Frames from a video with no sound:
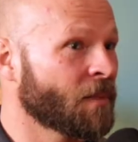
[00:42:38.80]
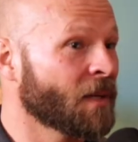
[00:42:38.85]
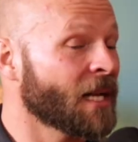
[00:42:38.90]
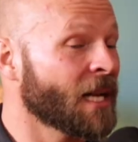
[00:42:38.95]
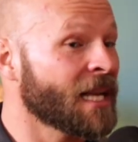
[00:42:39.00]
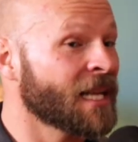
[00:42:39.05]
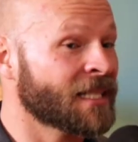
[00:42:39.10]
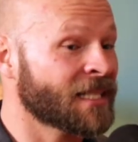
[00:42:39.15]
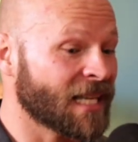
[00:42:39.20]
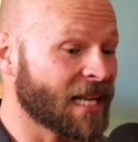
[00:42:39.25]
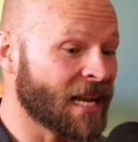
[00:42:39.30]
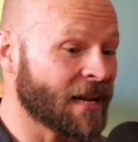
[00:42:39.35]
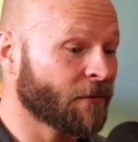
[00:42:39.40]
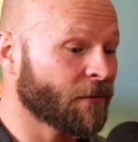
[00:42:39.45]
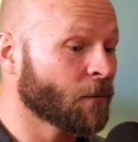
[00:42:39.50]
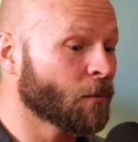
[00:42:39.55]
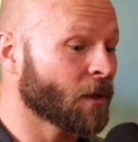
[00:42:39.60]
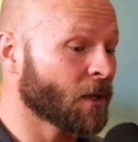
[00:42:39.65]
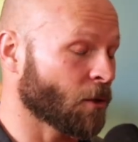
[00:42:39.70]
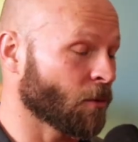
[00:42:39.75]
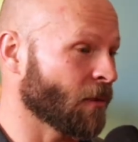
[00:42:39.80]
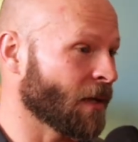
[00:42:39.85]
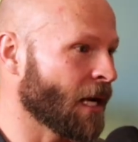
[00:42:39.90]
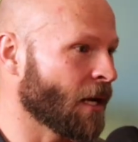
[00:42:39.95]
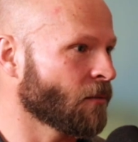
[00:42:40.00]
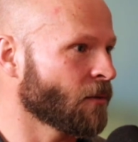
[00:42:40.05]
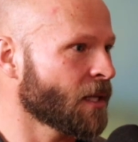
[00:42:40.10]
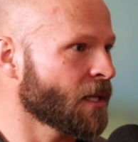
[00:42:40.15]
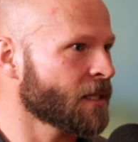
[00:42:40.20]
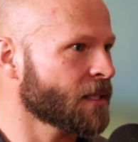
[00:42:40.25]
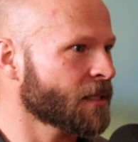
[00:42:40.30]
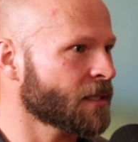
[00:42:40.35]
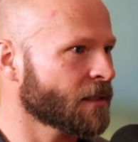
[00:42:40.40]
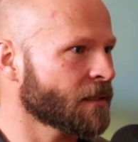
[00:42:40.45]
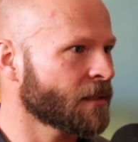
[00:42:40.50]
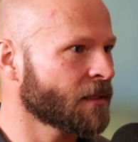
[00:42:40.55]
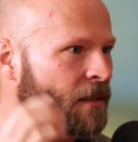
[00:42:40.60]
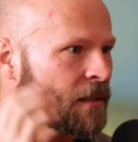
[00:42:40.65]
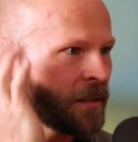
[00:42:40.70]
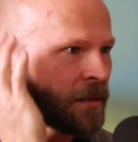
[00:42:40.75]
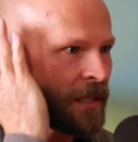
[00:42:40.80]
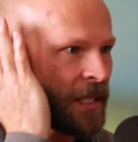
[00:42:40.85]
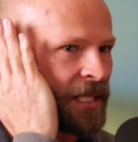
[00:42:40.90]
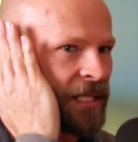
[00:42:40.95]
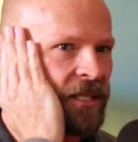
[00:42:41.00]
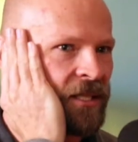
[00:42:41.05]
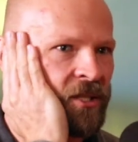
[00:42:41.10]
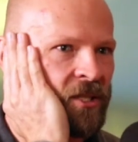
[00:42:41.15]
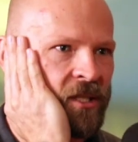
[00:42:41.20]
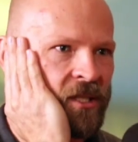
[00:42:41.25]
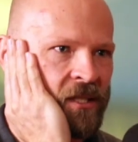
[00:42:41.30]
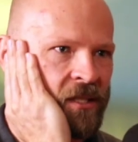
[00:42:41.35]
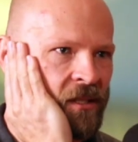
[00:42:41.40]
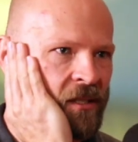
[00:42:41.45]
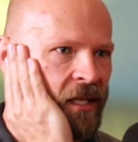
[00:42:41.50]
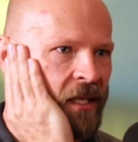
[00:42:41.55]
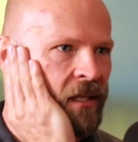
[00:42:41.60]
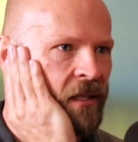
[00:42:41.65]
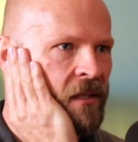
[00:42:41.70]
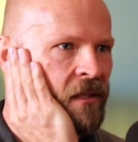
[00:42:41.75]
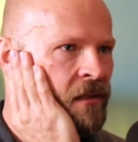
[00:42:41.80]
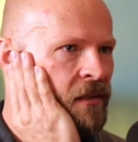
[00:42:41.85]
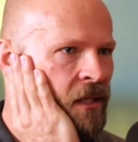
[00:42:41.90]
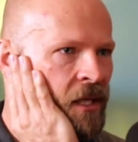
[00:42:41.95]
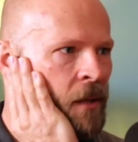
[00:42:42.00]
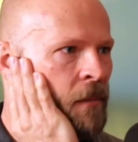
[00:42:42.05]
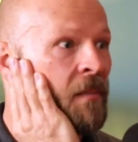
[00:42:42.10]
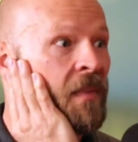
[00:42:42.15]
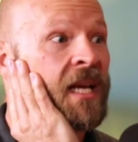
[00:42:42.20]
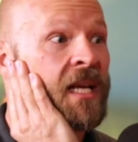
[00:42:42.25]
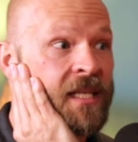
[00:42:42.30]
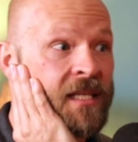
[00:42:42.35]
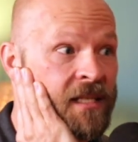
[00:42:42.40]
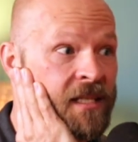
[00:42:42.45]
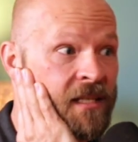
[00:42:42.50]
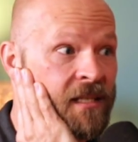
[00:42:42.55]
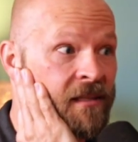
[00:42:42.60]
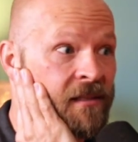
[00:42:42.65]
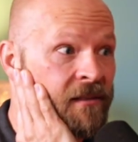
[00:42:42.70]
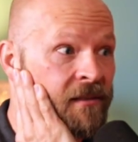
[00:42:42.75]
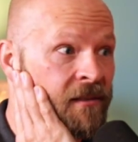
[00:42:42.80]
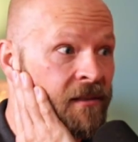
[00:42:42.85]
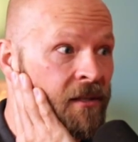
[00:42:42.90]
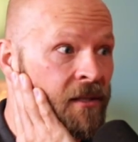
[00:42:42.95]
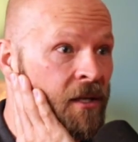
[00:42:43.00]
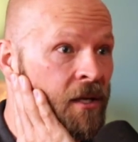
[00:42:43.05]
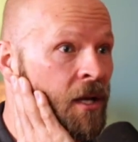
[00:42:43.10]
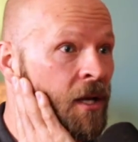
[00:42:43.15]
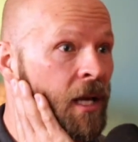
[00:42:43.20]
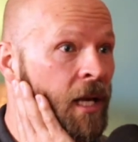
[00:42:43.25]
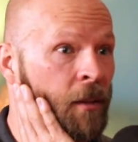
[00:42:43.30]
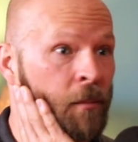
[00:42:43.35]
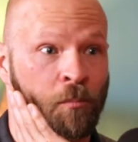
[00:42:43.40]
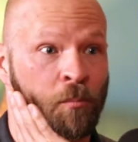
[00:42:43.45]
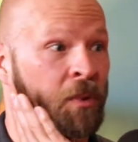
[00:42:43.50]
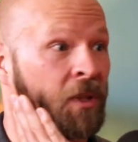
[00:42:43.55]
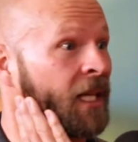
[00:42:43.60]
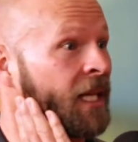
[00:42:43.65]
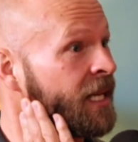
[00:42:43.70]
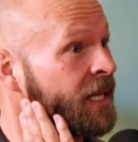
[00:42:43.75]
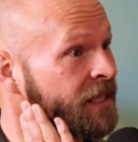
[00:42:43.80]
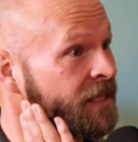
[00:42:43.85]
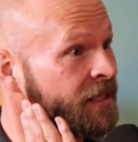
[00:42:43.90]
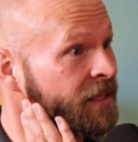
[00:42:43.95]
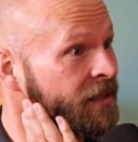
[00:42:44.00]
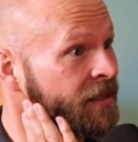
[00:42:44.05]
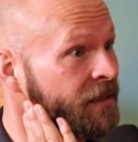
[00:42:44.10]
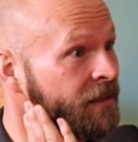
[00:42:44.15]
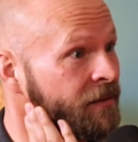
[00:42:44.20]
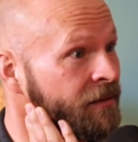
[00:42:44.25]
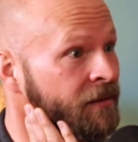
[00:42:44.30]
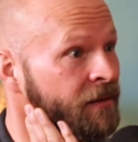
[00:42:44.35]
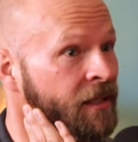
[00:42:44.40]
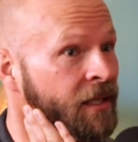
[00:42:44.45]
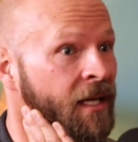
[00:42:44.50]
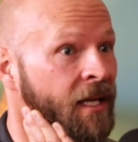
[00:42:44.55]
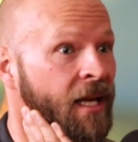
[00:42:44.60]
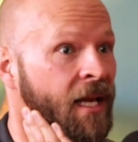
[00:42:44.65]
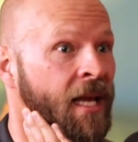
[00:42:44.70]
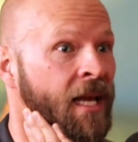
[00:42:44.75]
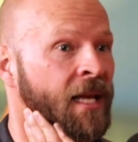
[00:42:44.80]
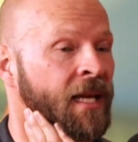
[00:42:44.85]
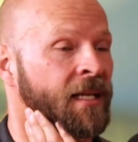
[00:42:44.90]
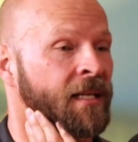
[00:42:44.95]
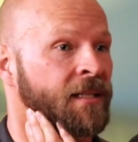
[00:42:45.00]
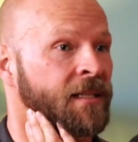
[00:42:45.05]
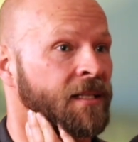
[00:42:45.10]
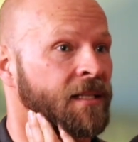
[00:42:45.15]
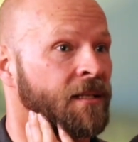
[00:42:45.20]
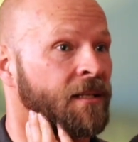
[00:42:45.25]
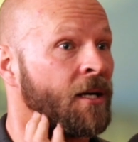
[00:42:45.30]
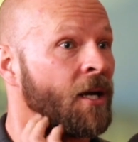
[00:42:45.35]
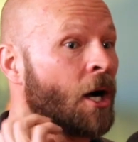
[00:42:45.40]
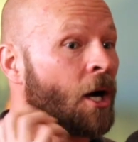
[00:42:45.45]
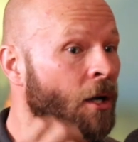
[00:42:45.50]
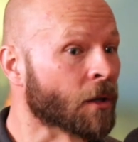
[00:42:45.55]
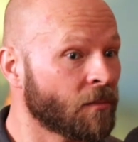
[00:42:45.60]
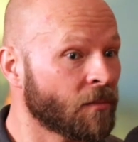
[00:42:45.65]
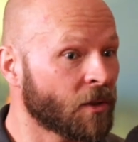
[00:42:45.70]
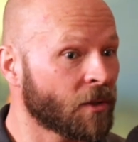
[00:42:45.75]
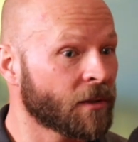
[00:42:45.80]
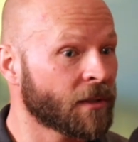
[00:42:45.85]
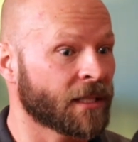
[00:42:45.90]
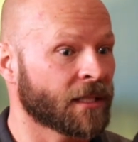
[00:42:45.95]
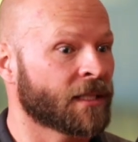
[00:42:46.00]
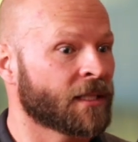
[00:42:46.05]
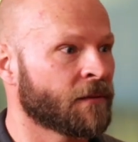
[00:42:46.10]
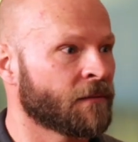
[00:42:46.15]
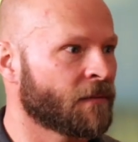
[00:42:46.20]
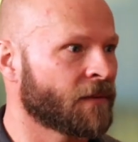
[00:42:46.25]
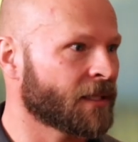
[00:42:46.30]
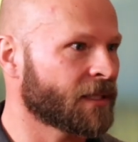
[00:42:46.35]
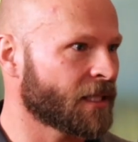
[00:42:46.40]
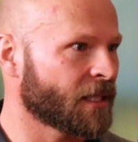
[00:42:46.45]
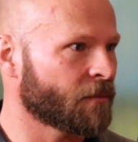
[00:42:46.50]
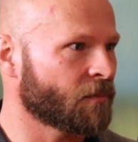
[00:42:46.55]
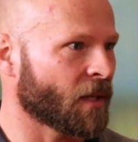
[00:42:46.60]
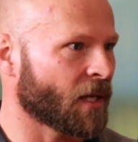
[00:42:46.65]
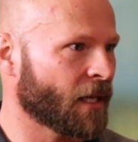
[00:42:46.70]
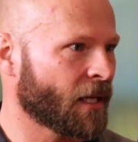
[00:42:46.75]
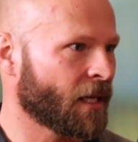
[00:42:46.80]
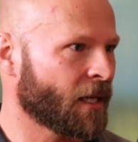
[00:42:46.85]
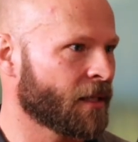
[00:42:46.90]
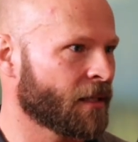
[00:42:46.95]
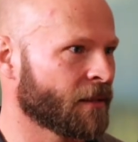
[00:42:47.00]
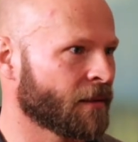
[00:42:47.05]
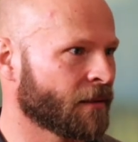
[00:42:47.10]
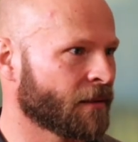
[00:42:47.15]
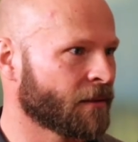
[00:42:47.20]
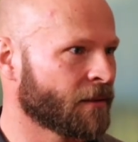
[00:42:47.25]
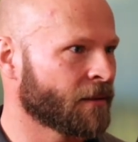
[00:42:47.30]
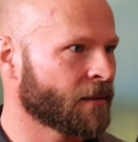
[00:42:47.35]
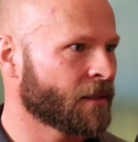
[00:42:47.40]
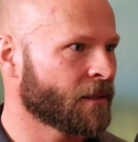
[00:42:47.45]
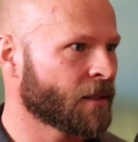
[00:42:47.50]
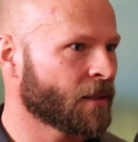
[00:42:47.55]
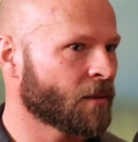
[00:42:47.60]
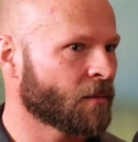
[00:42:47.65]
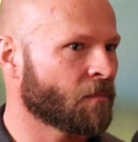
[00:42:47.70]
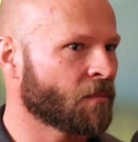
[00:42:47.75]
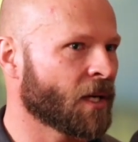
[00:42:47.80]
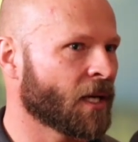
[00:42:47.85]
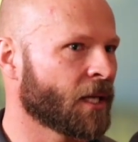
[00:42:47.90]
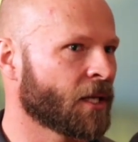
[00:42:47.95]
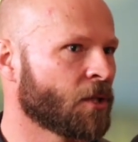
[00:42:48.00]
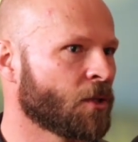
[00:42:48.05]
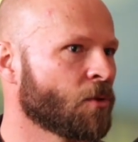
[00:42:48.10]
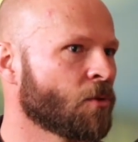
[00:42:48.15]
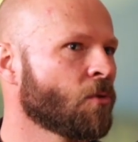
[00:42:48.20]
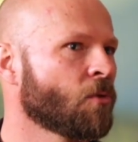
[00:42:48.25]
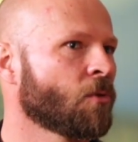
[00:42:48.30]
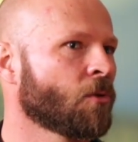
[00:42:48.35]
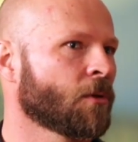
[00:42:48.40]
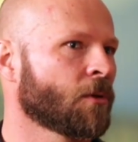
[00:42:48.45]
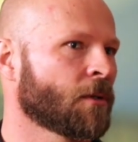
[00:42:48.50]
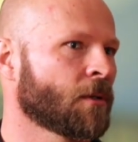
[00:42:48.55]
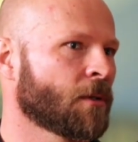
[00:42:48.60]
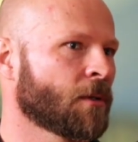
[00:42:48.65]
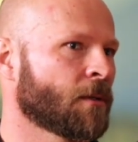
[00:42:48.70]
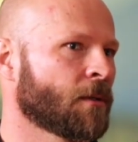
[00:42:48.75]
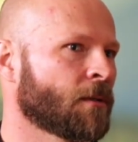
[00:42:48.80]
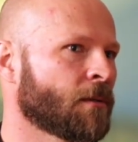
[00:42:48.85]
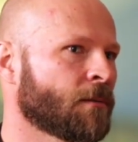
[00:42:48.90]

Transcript: but it's everyone around us that's just like amazed and yeah. blessed, yeah, and humbled and convicted by yeah by your